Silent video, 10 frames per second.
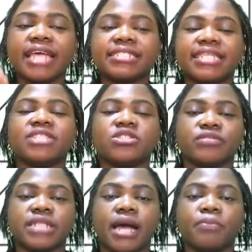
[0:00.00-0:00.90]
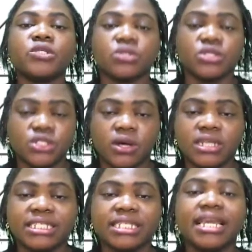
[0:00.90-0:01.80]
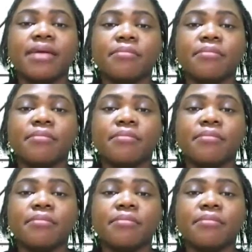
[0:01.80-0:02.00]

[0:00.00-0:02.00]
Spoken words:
a set of samples to study